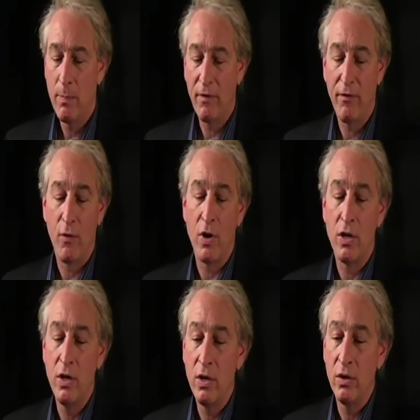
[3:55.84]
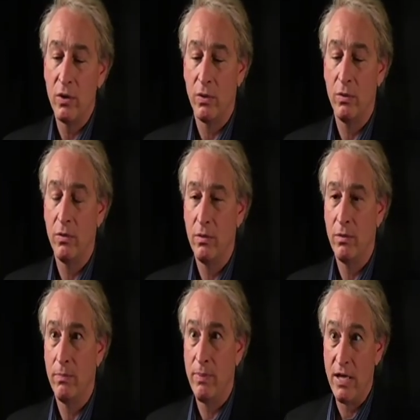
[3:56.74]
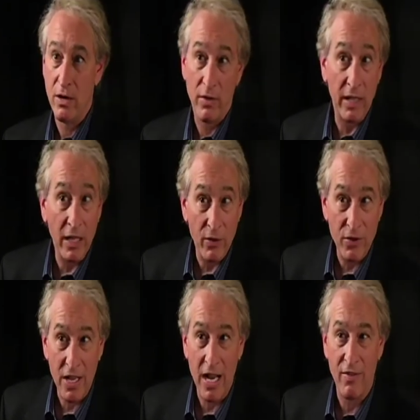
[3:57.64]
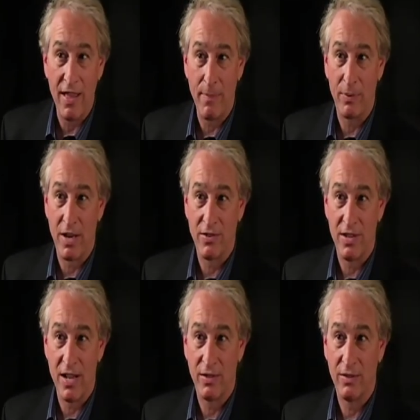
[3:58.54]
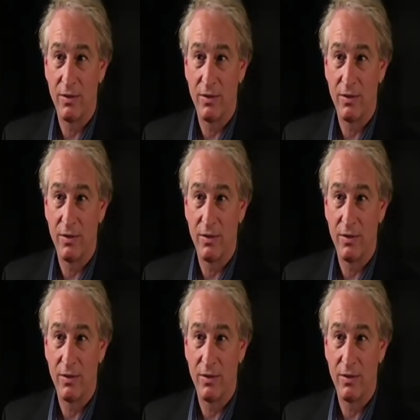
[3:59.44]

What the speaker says: But for you, being on the other side of that process,